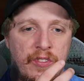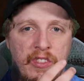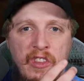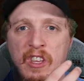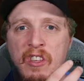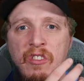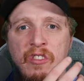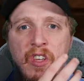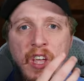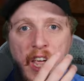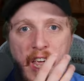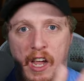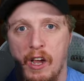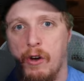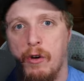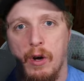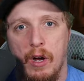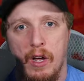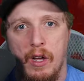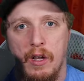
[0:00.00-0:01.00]
this
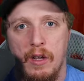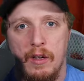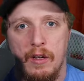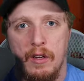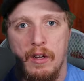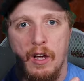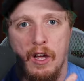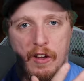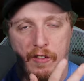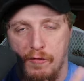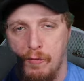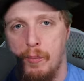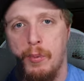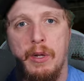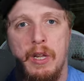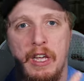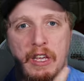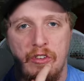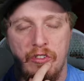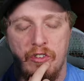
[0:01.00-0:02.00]
era of
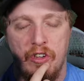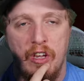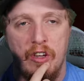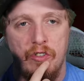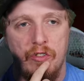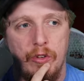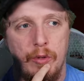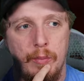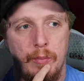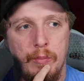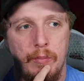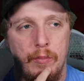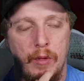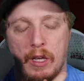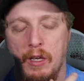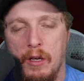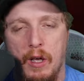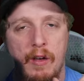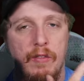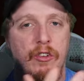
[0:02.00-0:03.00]
PlayStation.
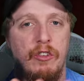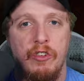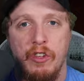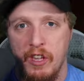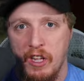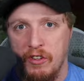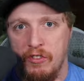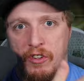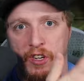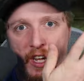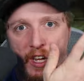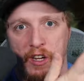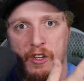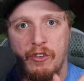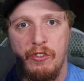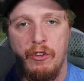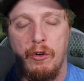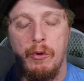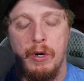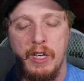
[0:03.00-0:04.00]
Like, obviously, that's not a
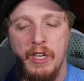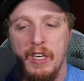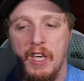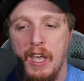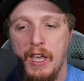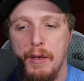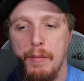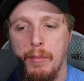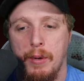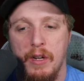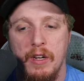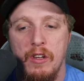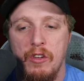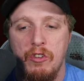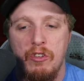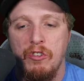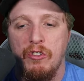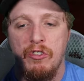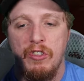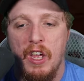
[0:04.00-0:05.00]
Sony game, but
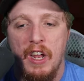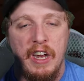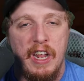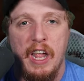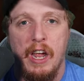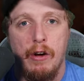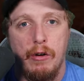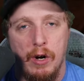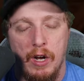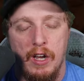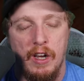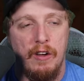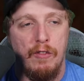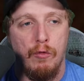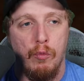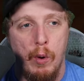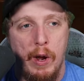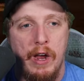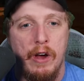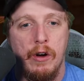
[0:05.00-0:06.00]
just that era
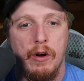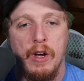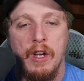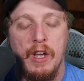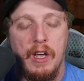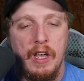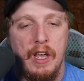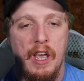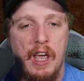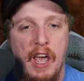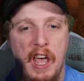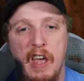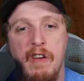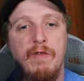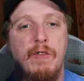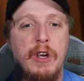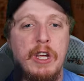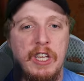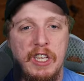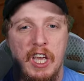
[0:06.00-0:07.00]
of where
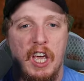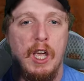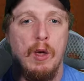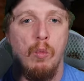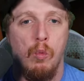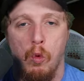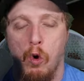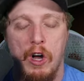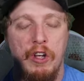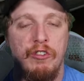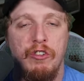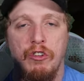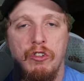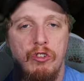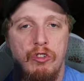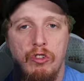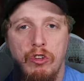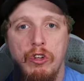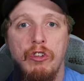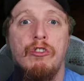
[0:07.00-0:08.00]
every game
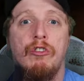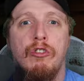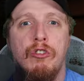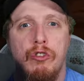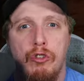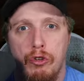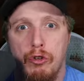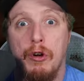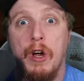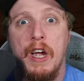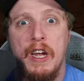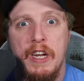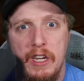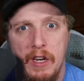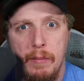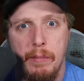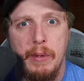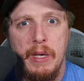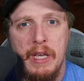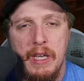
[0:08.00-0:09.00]
wasn't just trying
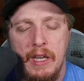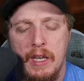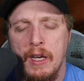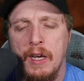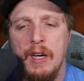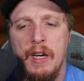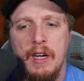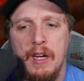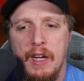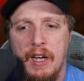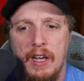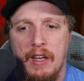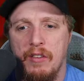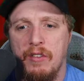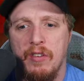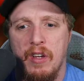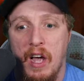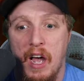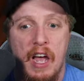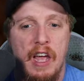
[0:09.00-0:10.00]
to be
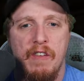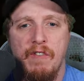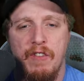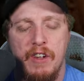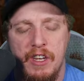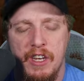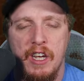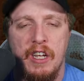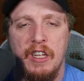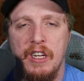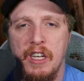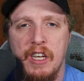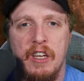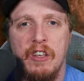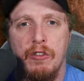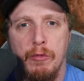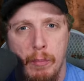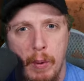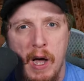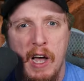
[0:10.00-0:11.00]
as high fidelity
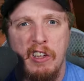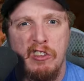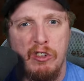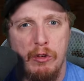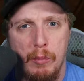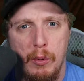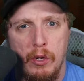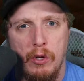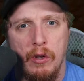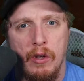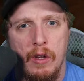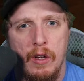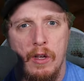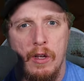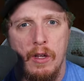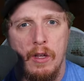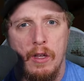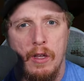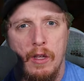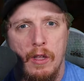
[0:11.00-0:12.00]
as possible,
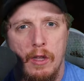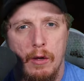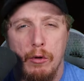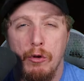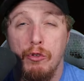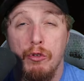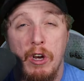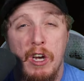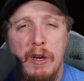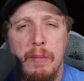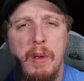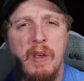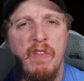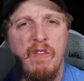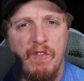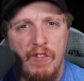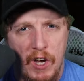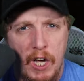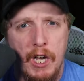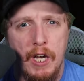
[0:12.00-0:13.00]
they were trying to be
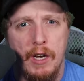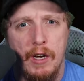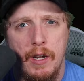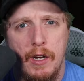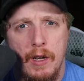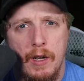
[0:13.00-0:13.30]
fun.